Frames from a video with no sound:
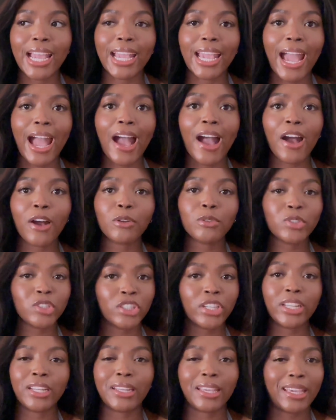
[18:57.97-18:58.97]
how
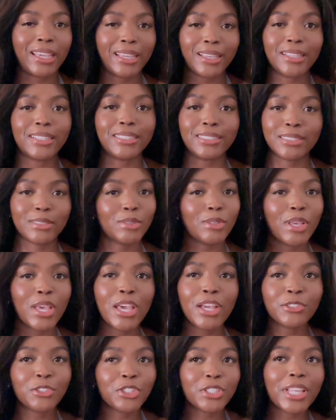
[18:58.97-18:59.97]
shit is,
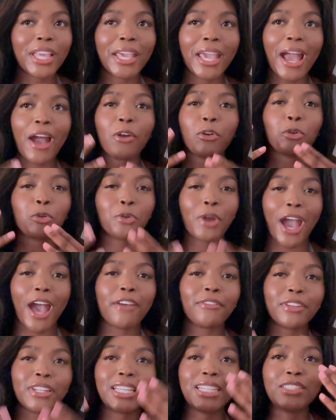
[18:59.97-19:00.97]
just how
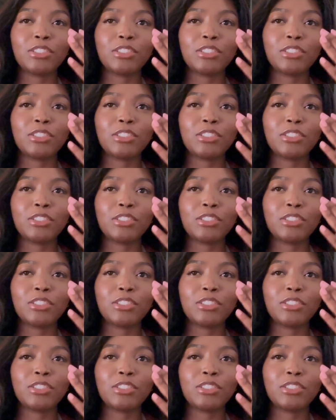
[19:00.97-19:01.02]
gravity